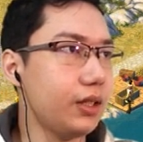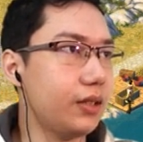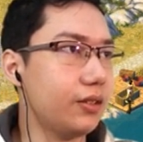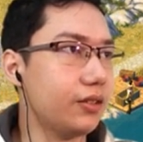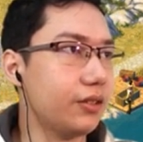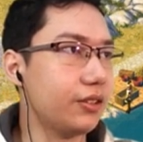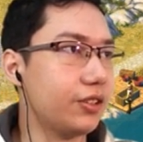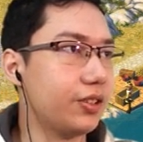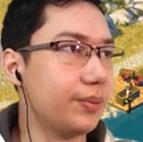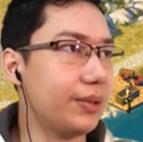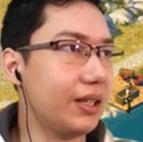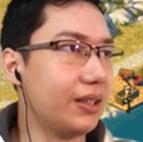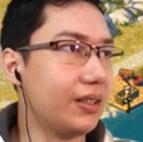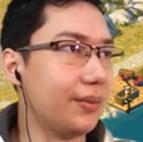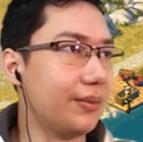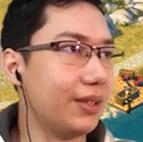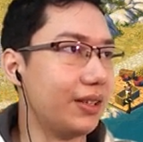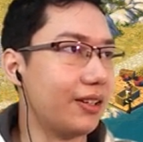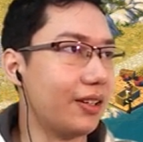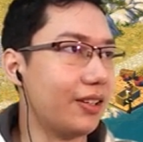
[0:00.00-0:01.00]
So it should be
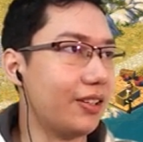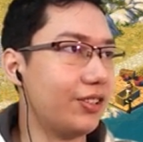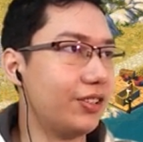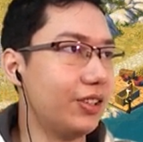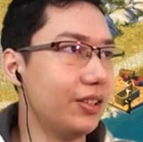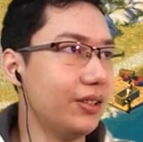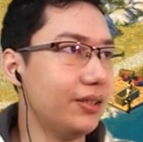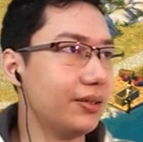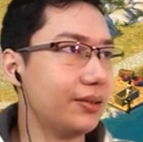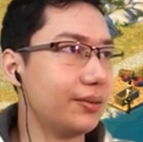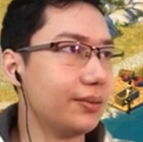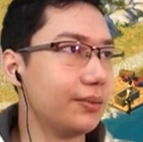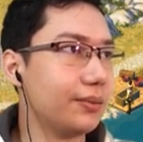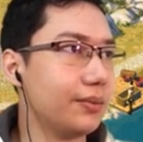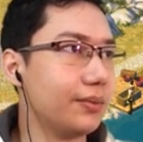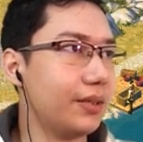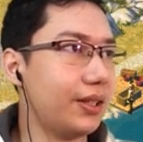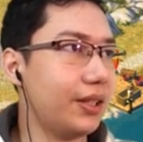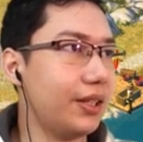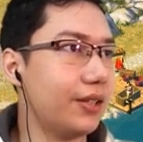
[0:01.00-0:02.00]
under Mythology,
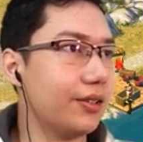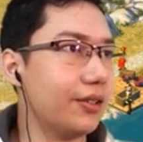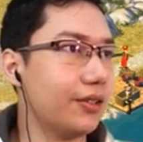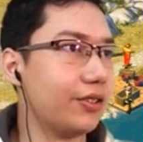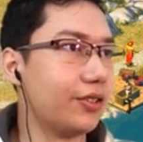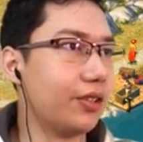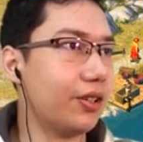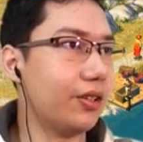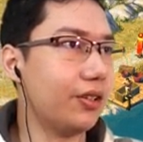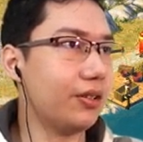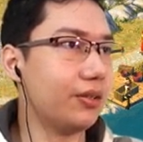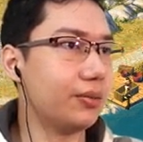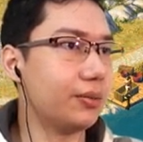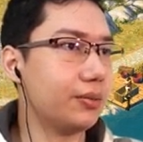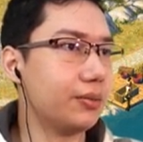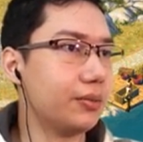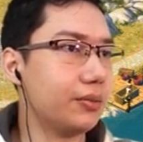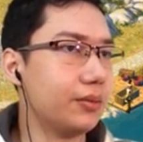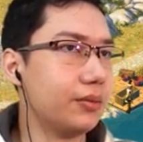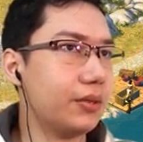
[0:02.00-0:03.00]
Heroes Hall,
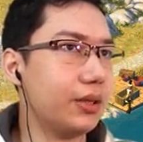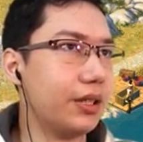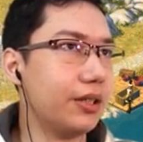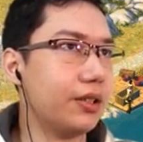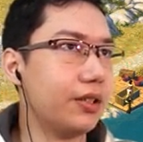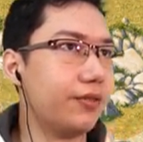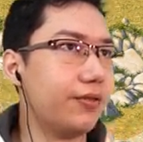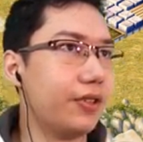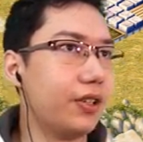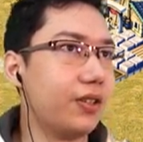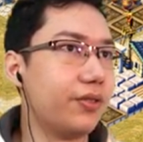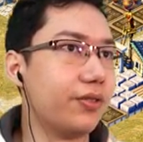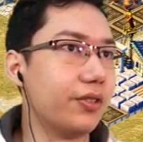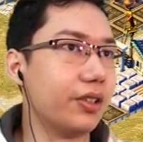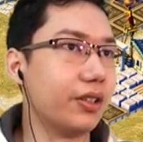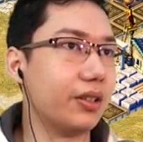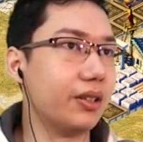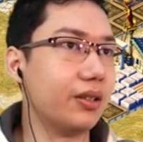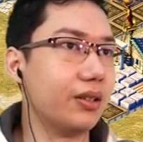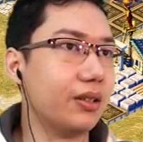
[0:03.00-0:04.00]
Hero Hall
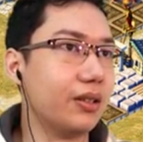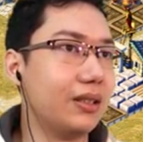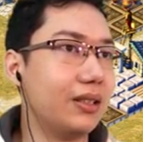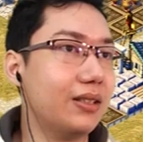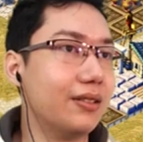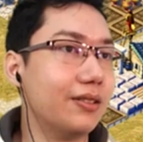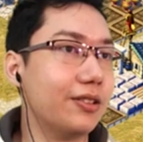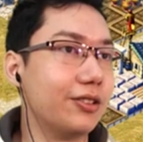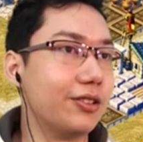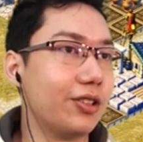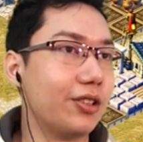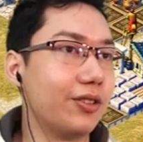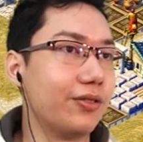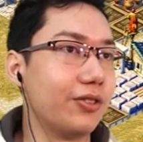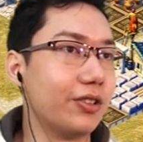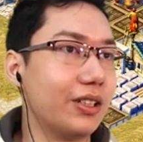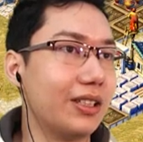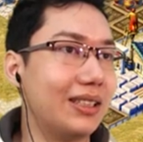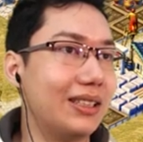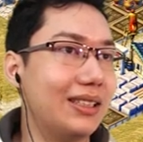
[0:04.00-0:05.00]
for Heroes Hall
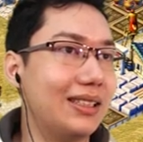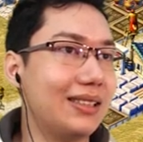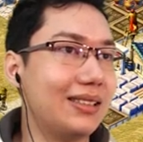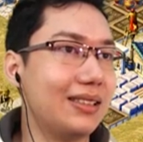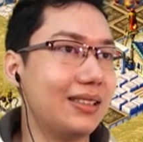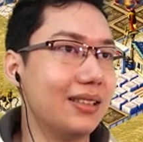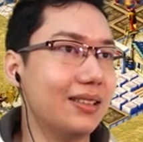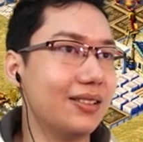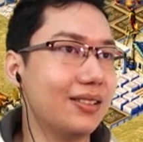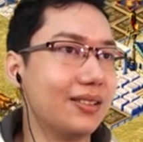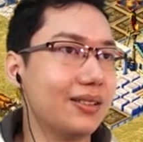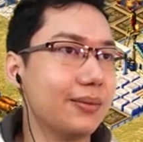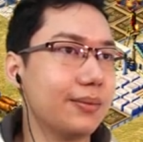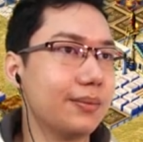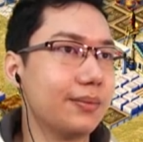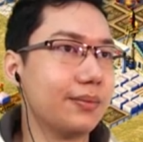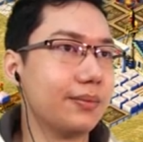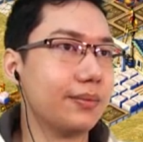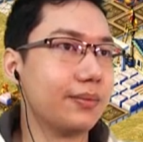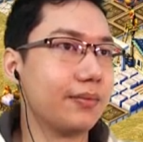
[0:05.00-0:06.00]
for Odysseus.
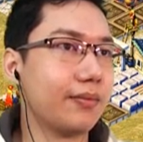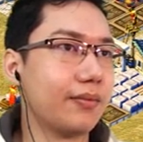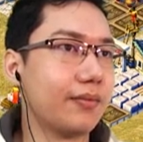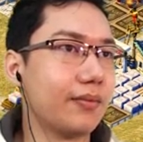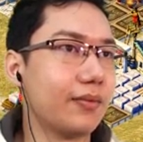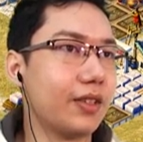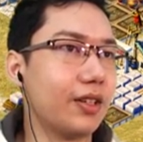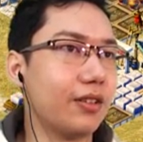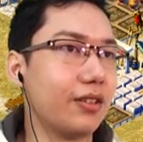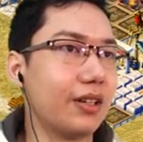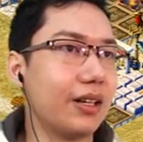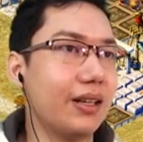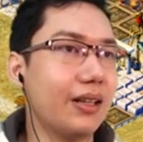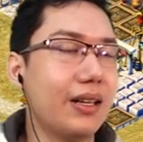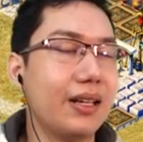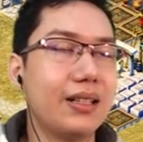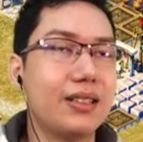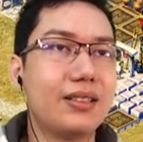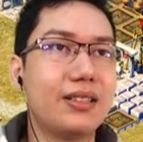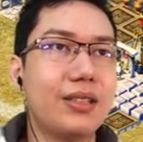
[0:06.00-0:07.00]
Okay,
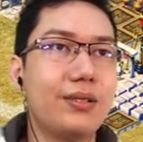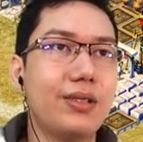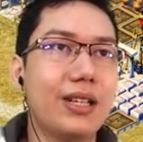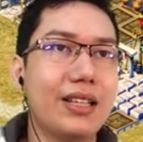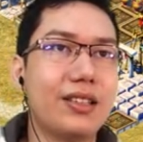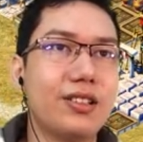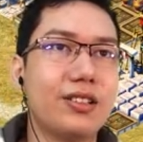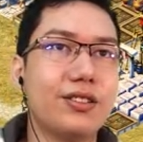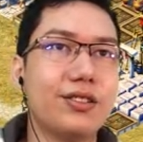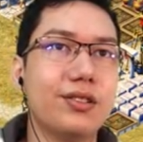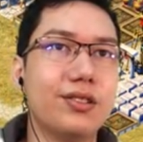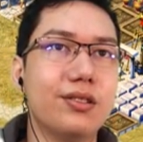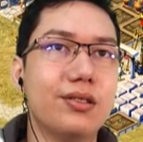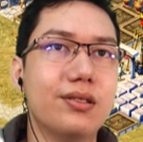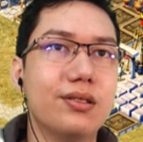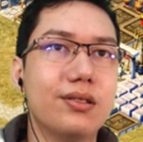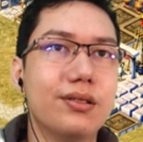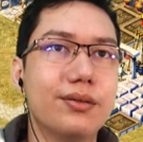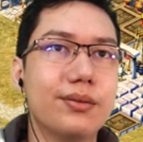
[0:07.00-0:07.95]
and it said we had to.